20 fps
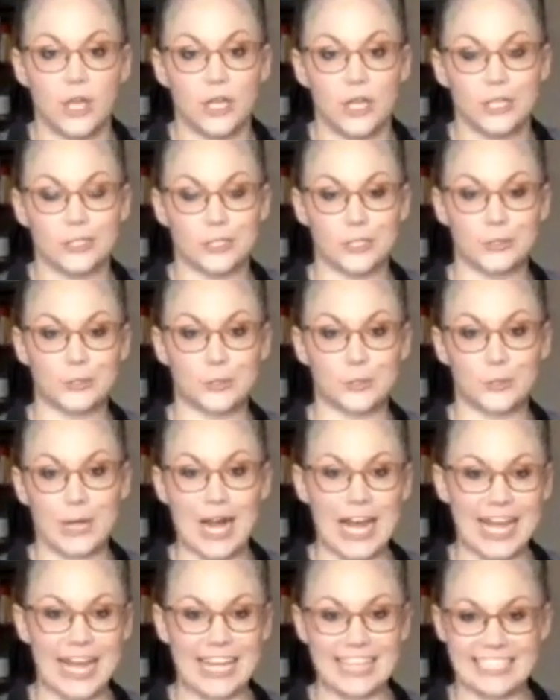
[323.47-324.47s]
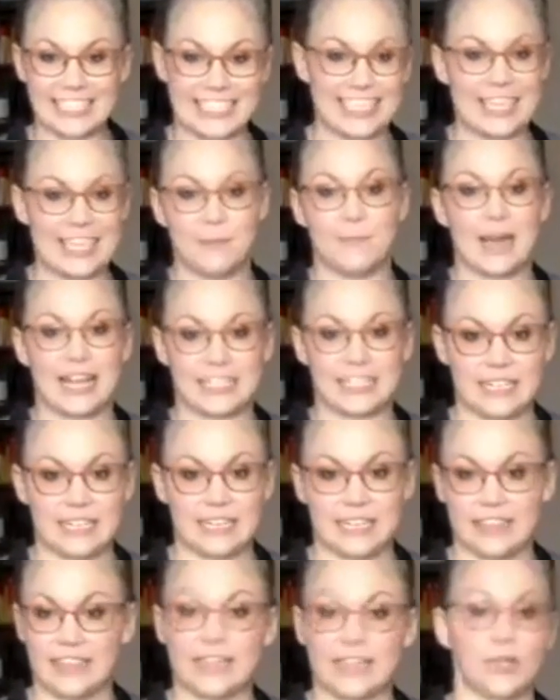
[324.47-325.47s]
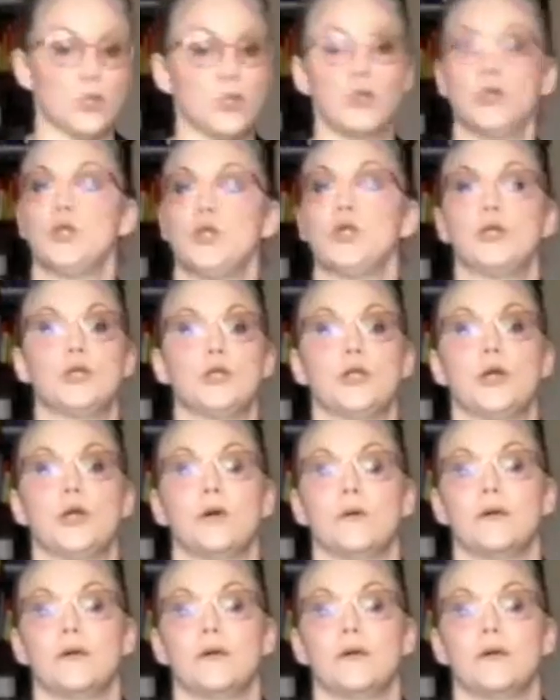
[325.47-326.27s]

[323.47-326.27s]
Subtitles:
to try to get back to anything. No.